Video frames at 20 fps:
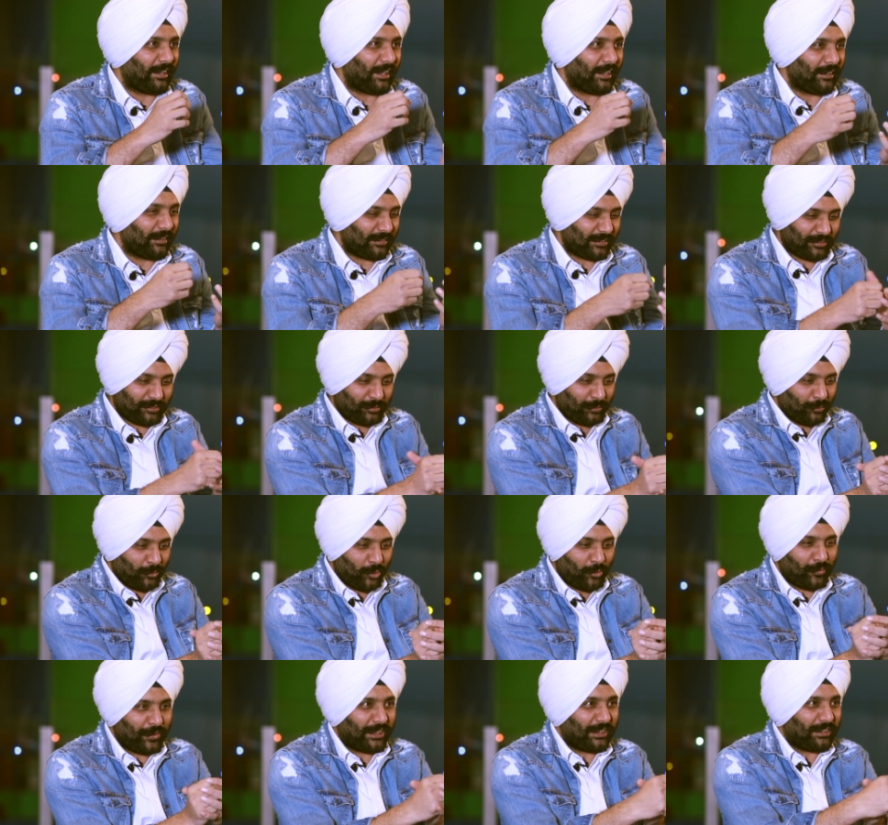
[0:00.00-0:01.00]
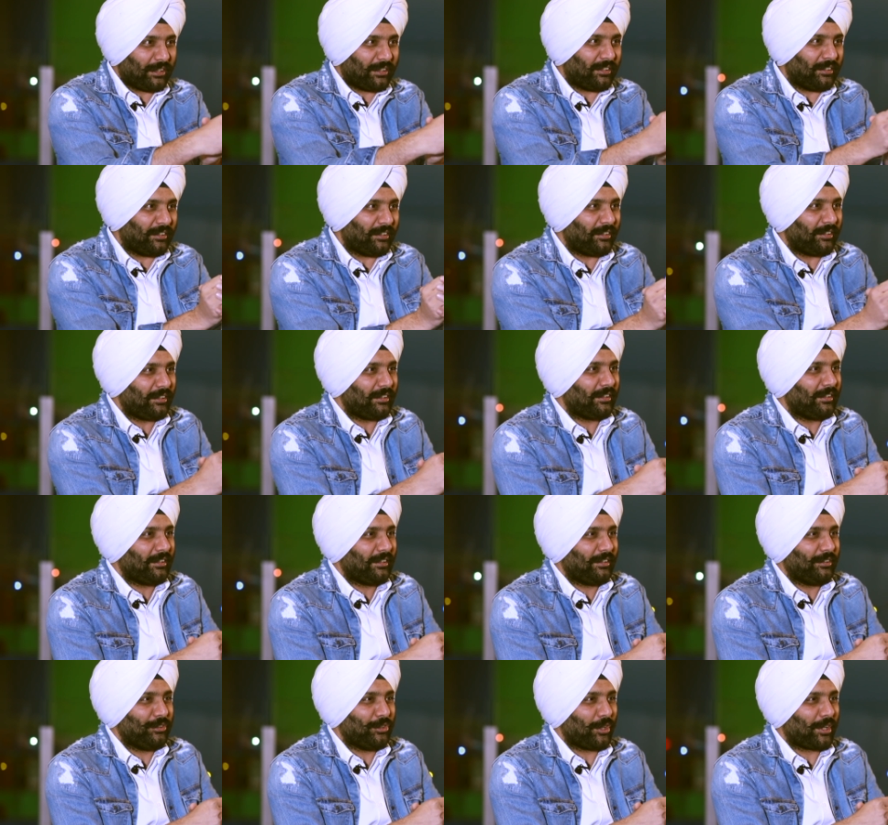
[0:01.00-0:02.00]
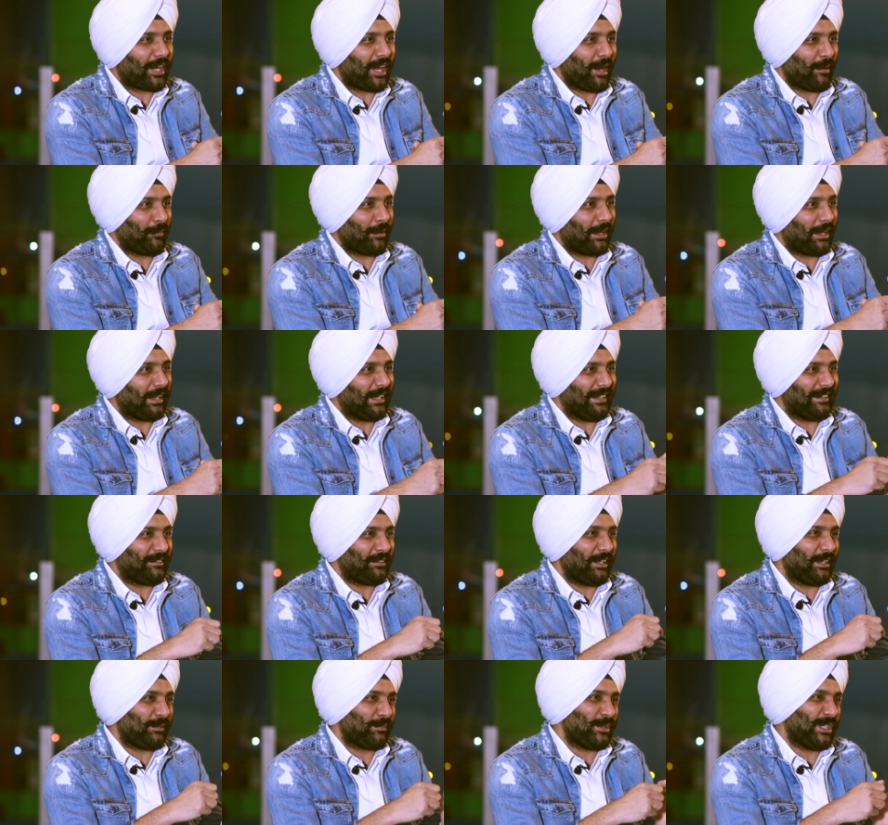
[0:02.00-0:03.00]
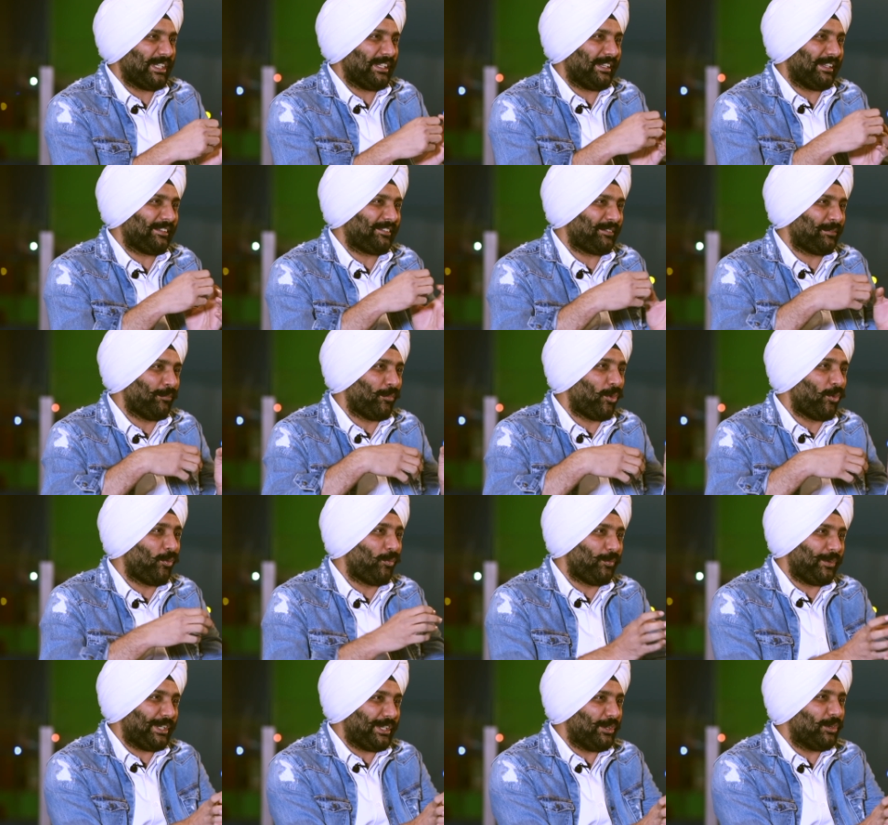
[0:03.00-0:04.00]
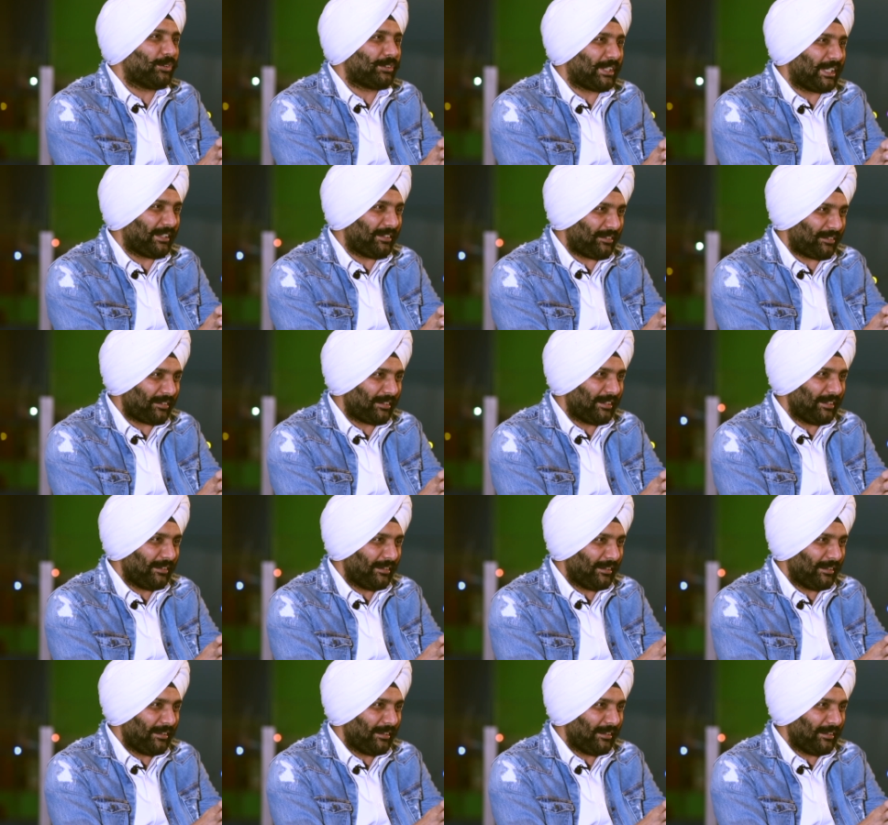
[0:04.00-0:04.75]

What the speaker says: and just moving your camera, it means it's more video things.